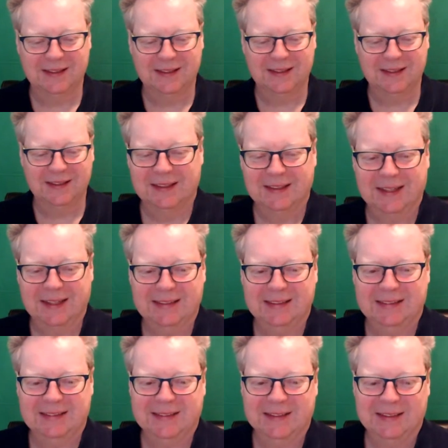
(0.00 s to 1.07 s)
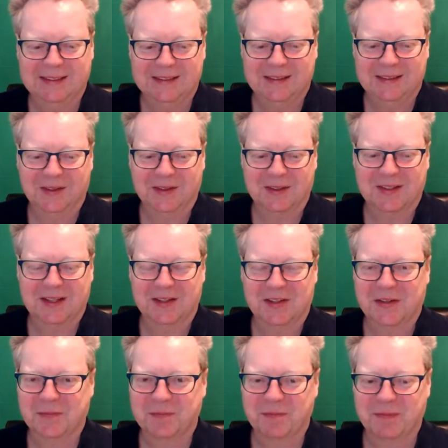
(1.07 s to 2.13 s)
mm. that is uh, not
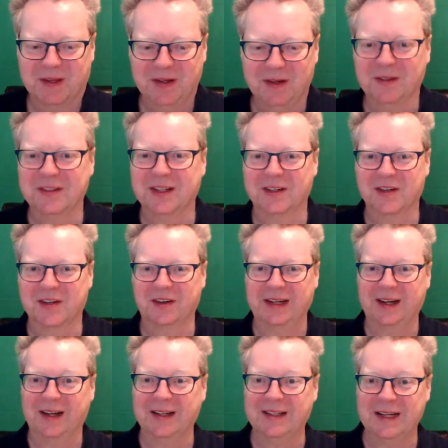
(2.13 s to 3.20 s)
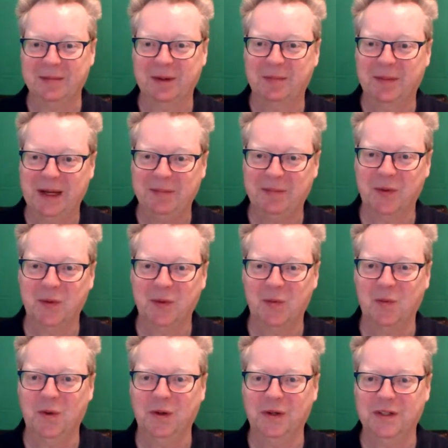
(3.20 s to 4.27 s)
such not such a great idea but
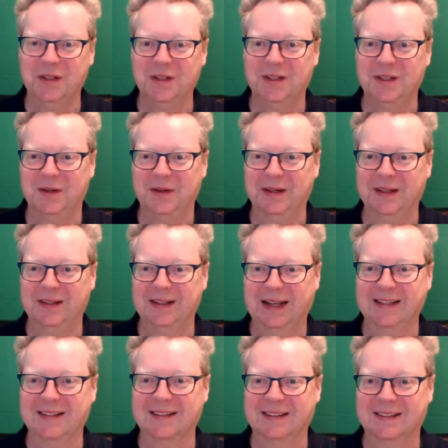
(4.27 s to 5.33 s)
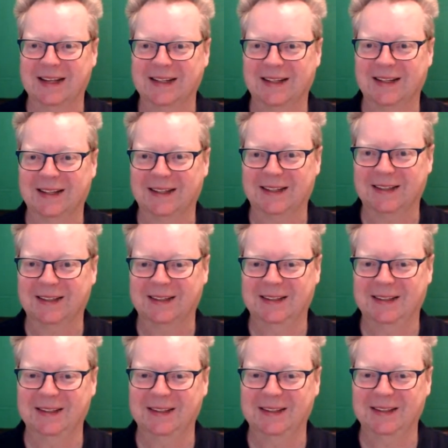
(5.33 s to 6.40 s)
people would do it that's the sad thing
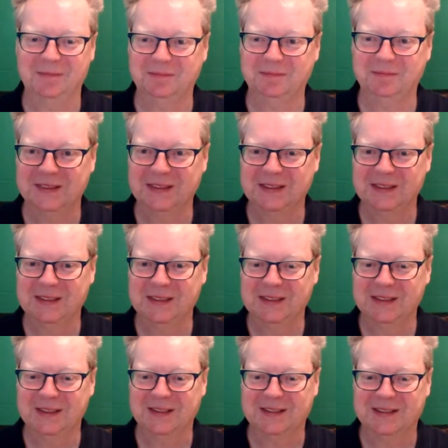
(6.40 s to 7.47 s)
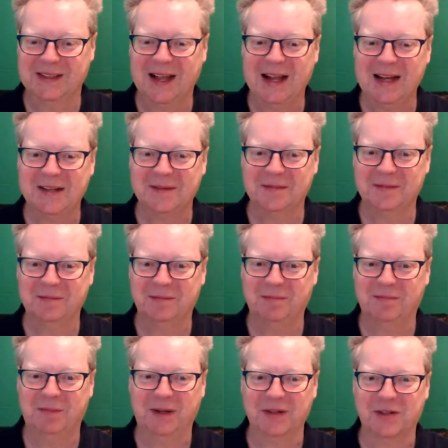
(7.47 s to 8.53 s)
mm. um, sad
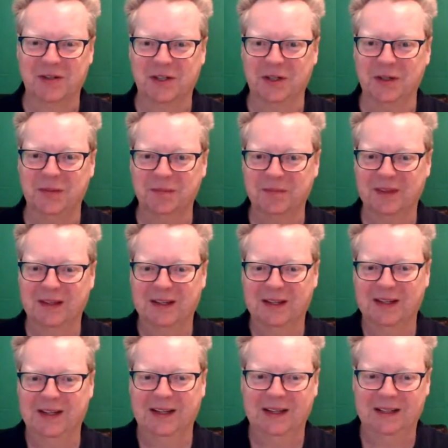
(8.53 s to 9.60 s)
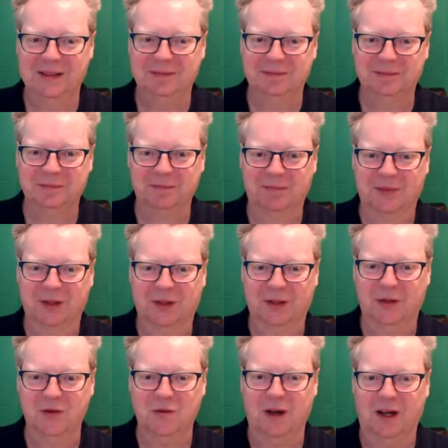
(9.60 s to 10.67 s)
but true um,
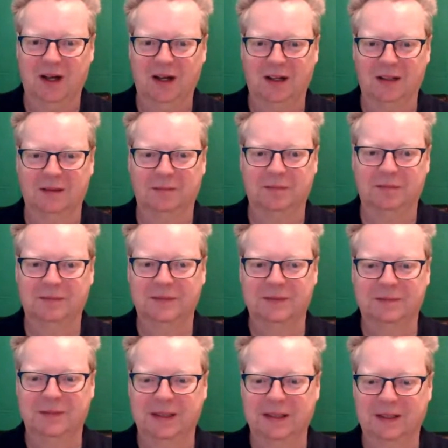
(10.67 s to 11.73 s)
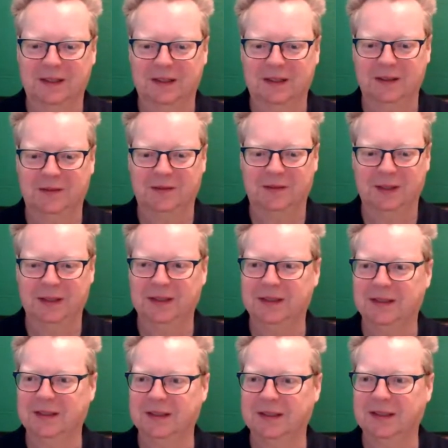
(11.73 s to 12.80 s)
cool ah oh, my good
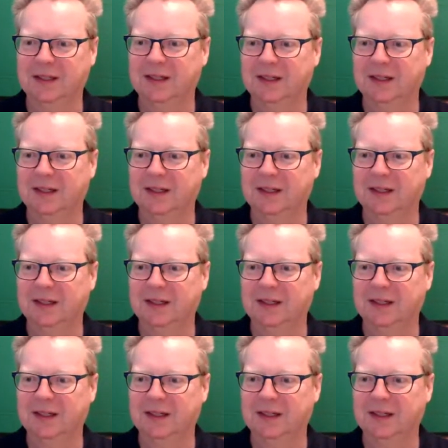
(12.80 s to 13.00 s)
friend